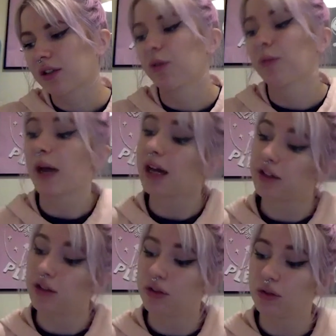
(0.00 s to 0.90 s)
Going back
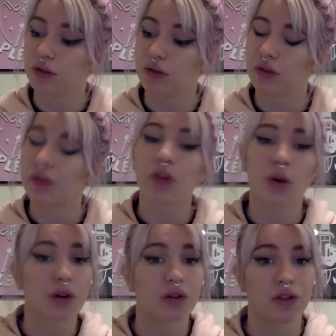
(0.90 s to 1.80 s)
to the
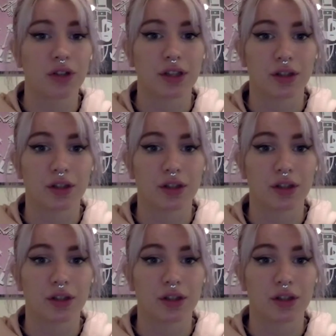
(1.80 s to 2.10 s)
photography in